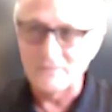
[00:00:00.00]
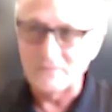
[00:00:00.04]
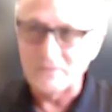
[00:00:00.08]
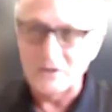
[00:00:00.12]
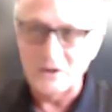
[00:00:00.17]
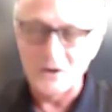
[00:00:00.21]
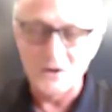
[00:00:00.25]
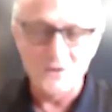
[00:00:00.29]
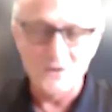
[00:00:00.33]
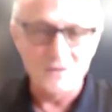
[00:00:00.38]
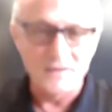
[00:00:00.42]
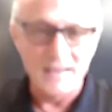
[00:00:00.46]
you
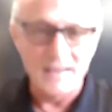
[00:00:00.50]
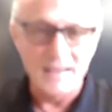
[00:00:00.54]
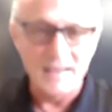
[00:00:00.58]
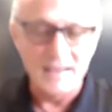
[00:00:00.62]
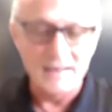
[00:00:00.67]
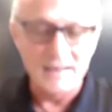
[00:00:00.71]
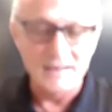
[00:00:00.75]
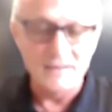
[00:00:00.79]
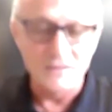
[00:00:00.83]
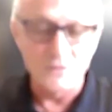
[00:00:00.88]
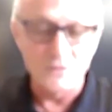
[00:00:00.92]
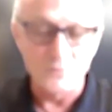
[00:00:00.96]
know,
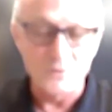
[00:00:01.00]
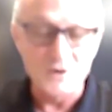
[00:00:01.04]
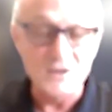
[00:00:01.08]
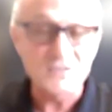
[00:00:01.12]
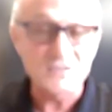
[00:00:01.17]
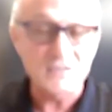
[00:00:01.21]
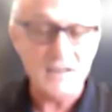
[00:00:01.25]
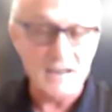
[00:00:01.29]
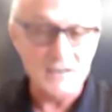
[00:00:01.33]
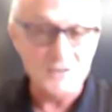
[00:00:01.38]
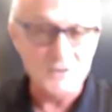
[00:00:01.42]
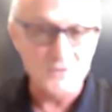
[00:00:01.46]
and the
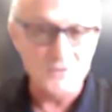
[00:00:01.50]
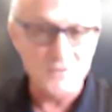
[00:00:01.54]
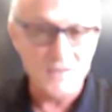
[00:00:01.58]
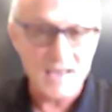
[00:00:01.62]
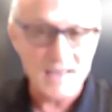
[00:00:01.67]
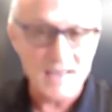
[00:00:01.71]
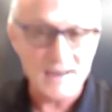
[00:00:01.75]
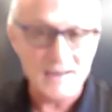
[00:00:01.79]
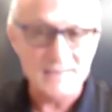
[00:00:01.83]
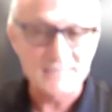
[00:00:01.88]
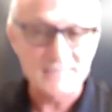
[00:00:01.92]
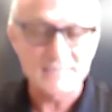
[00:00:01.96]
reason I do
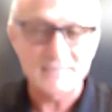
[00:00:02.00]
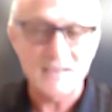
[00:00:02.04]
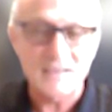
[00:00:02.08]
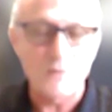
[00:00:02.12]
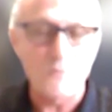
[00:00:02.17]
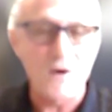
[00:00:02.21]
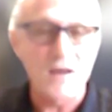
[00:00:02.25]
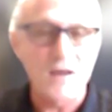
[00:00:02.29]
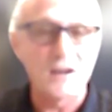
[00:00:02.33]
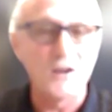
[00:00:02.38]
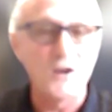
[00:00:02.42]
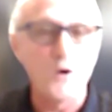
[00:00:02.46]
that is because I
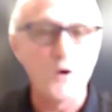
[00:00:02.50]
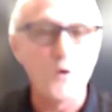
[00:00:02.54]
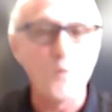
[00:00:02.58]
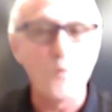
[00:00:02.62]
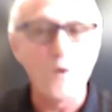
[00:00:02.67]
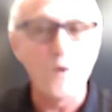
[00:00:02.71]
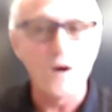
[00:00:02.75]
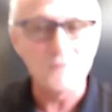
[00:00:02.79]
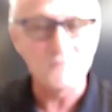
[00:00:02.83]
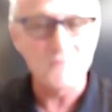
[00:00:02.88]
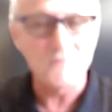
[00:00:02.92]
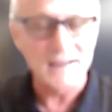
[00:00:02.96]
want to know
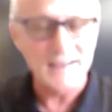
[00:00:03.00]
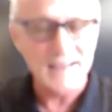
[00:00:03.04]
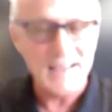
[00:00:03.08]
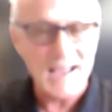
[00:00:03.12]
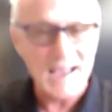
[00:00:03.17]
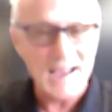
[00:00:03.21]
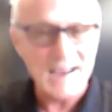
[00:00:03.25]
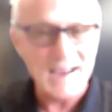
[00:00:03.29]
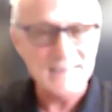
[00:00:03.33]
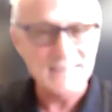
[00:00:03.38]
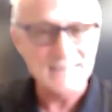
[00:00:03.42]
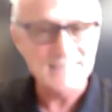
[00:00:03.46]
what my
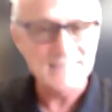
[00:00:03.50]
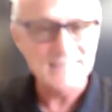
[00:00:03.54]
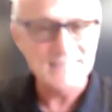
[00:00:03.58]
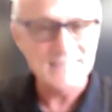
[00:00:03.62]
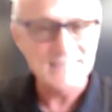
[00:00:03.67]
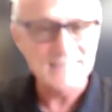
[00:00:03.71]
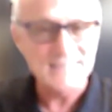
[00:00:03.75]
guys